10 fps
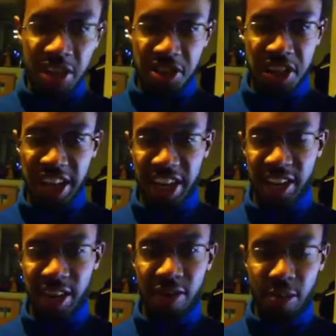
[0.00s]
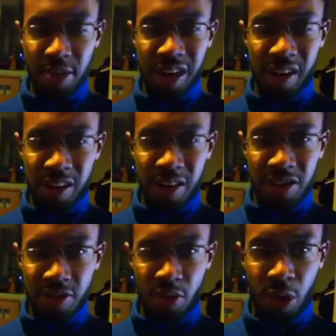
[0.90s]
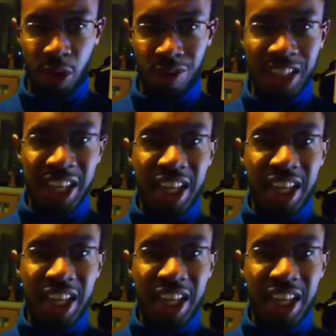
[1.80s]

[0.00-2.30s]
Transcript: Sega of America is involved.